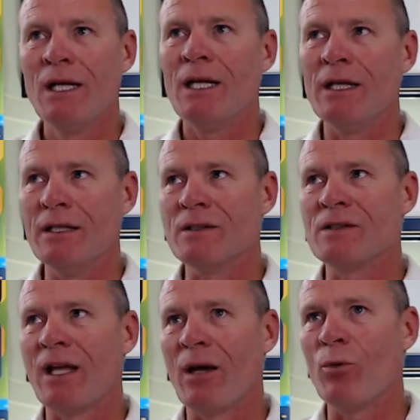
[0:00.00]
is
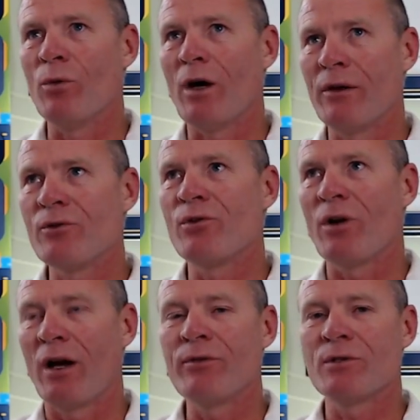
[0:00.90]
that other
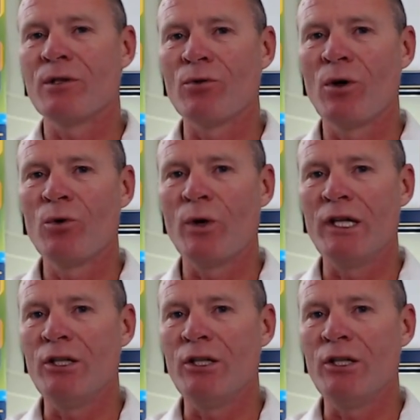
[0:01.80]
drivers on the roadway,